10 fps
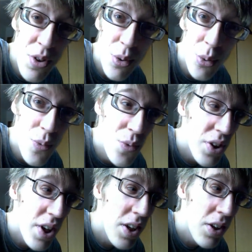to sort of
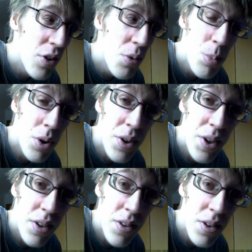say
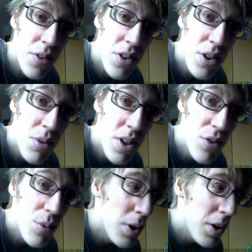goodbye and I'll see you
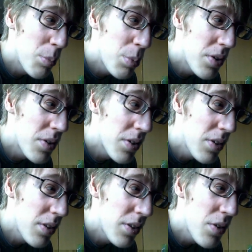next week, but
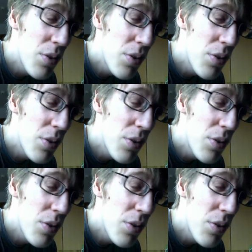I